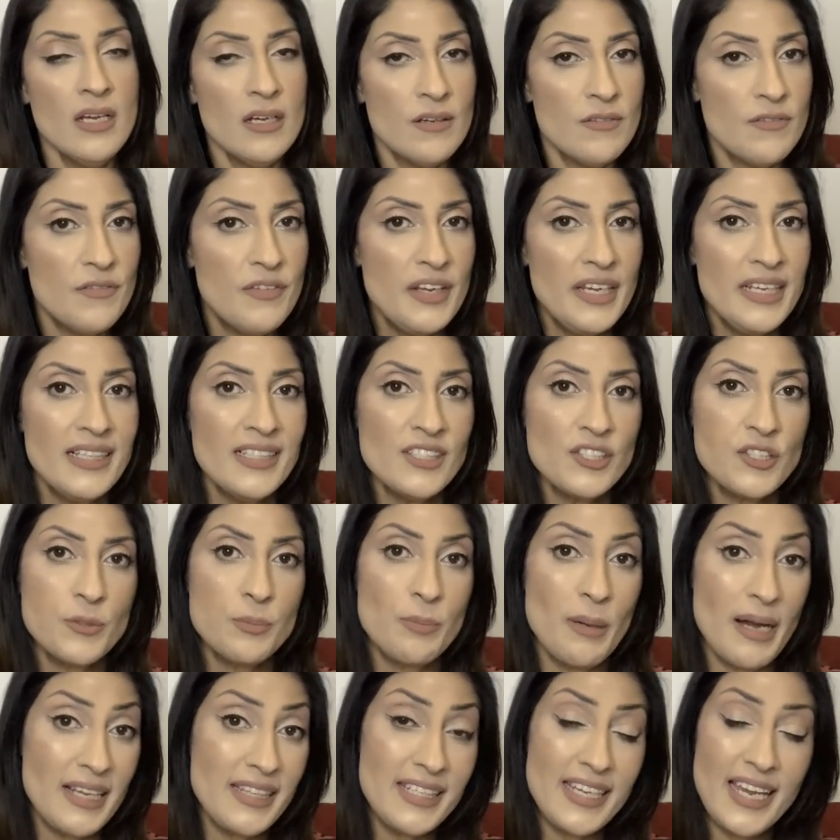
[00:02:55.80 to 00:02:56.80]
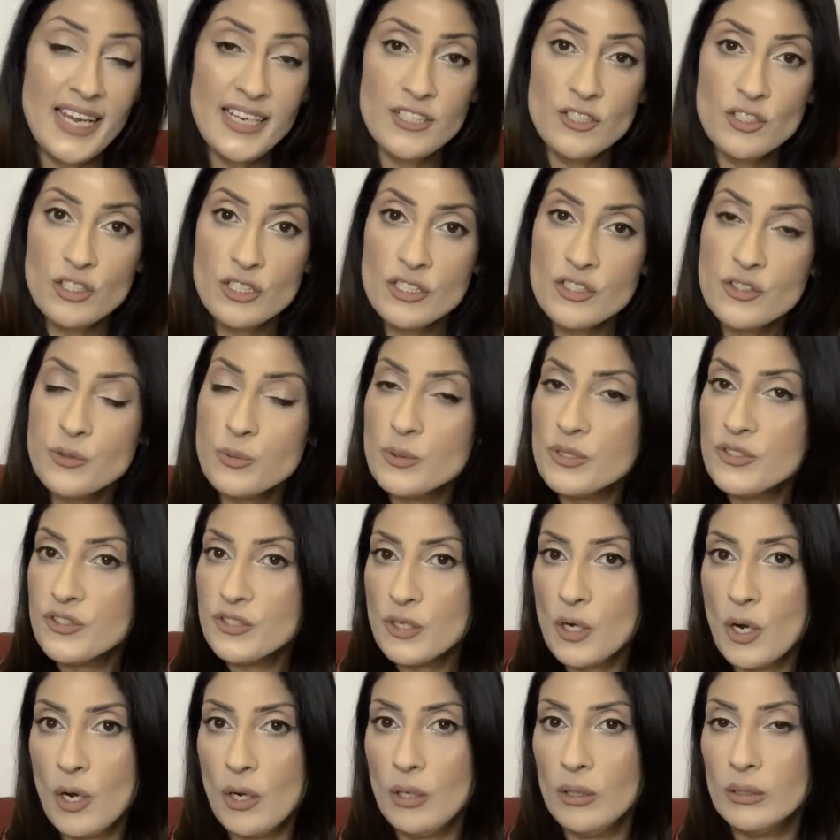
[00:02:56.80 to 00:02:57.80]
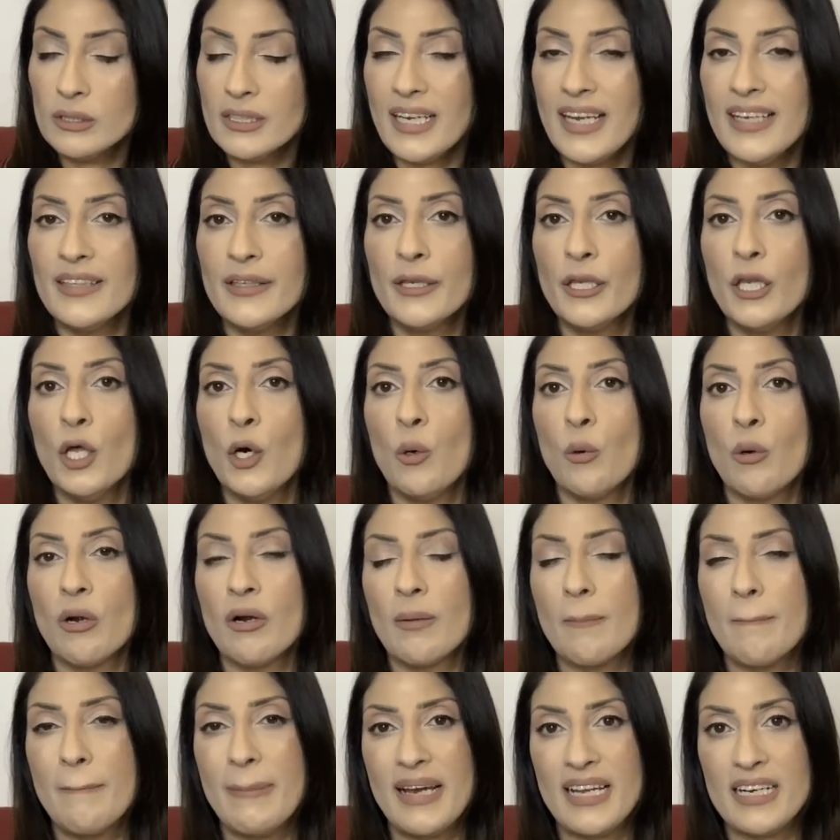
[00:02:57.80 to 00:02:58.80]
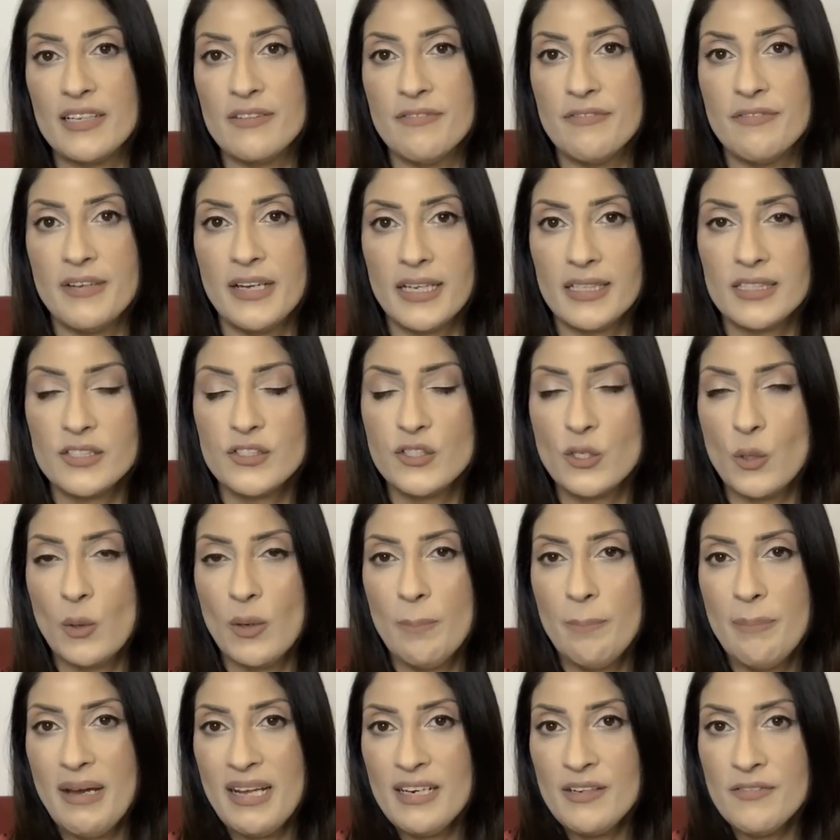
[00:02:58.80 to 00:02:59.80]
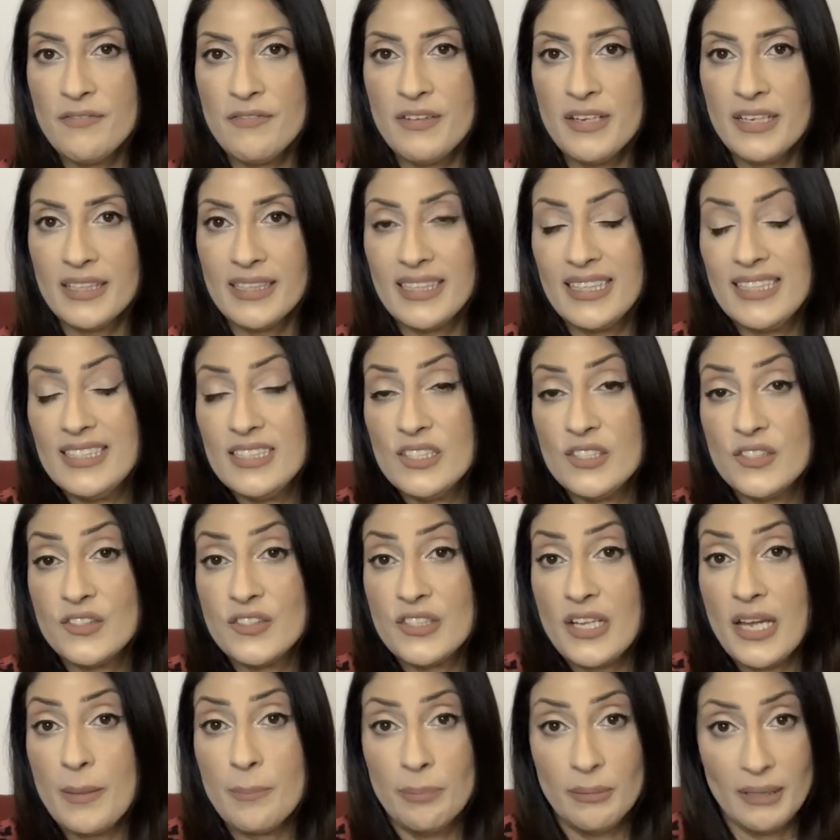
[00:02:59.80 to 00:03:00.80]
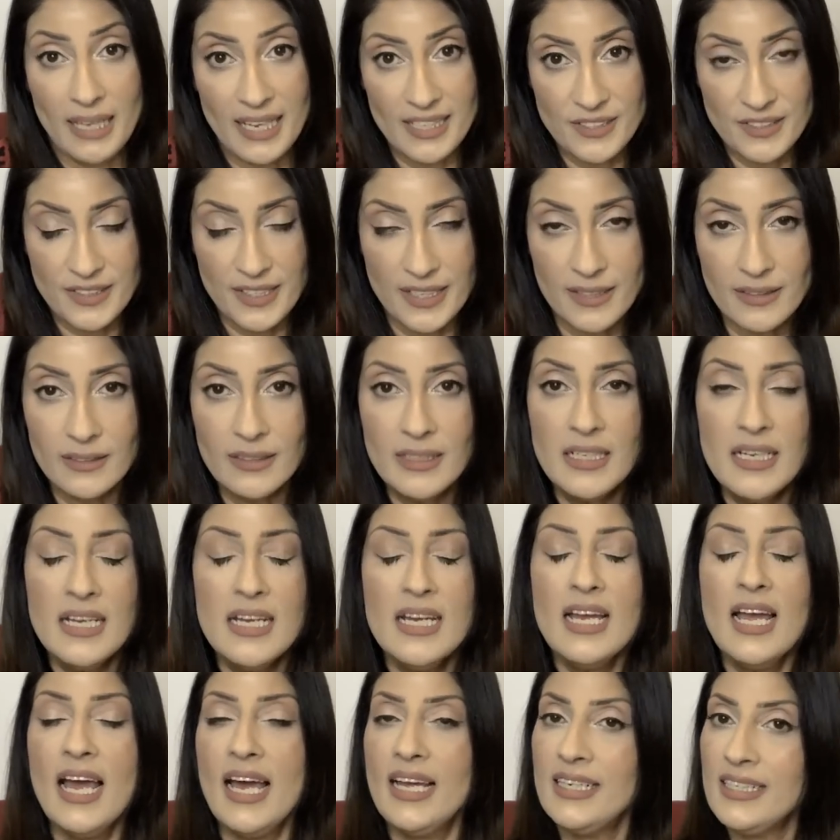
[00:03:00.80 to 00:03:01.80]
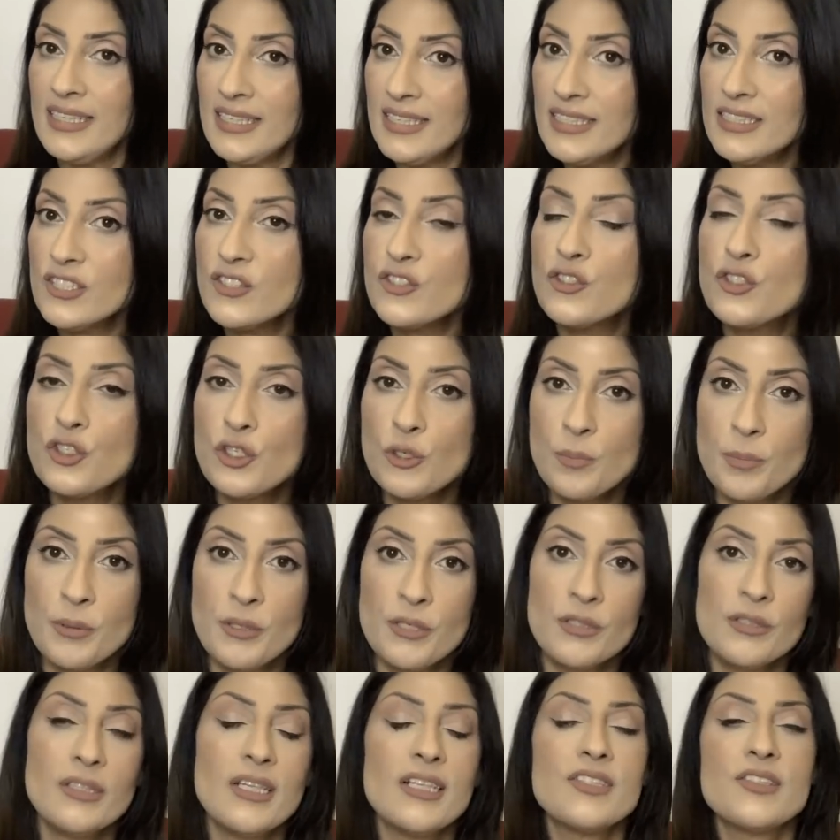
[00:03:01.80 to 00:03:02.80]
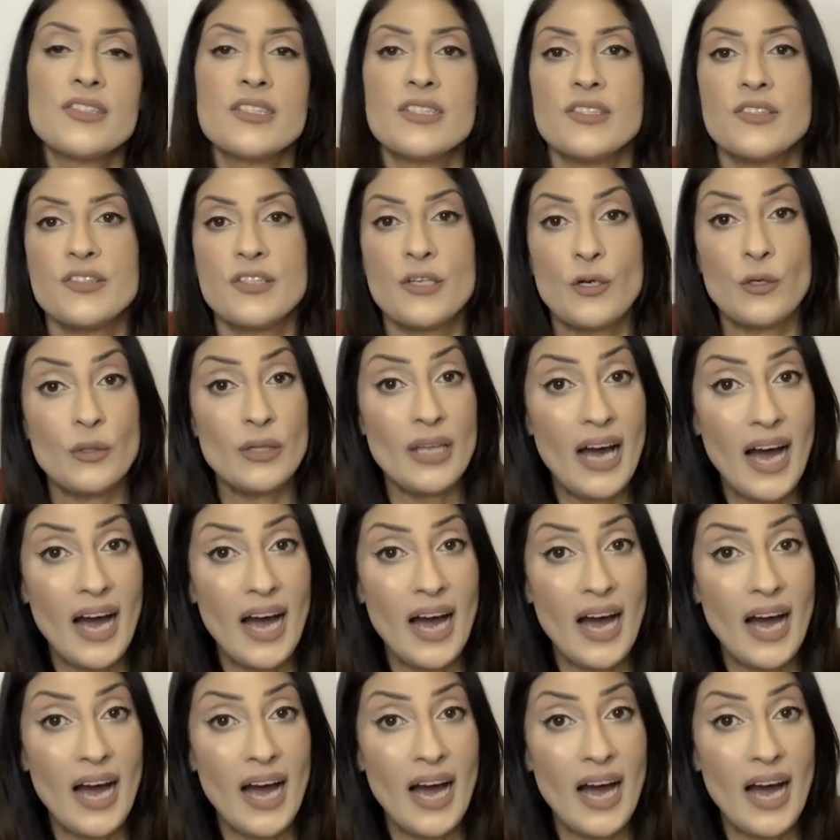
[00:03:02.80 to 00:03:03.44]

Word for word: Venus by the ancients was called a lower benefic. So a benefic is a blessing, and it is Jupiter that's considered the